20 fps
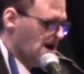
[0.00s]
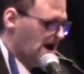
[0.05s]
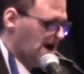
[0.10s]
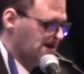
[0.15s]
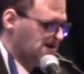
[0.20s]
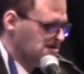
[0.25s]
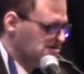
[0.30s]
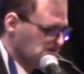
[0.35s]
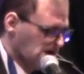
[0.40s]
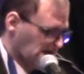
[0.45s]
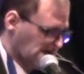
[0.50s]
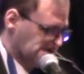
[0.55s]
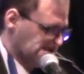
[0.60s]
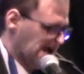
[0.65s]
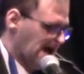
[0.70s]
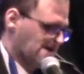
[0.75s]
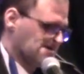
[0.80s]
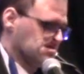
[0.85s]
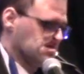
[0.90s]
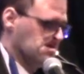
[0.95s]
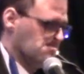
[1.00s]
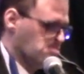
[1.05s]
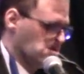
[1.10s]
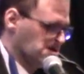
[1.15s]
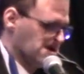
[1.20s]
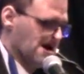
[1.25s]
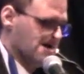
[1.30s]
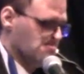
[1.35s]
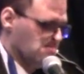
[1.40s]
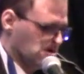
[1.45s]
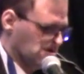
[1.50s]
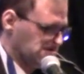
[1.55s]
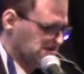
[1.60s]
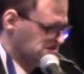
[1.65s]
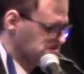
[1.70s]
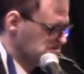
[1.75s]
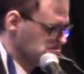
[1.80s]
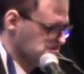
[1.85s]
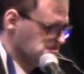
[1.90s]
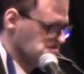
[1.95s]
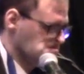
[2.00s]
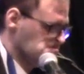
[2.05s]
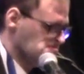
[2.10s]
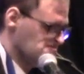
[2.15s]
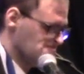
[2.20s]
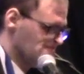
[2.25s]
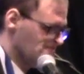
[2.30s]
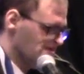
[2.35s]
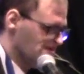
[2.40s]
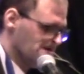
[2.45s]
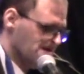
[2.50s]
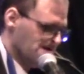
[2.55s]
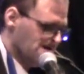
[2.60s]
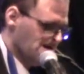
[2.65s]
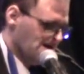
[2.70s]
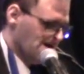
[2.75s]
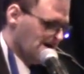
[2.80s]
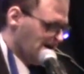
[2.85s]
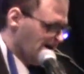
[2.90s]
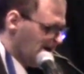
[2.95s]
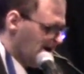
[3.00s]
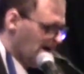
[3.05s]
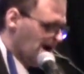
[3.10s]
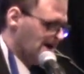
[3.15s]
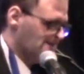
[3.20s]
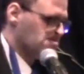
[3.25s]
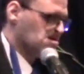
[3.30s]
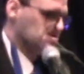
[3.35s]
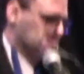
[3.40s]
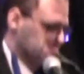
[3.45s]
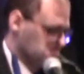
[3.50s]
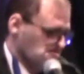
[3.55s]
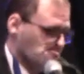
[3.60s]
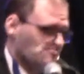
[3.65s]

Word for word: I knew exactly what I wanted to do. I wanted to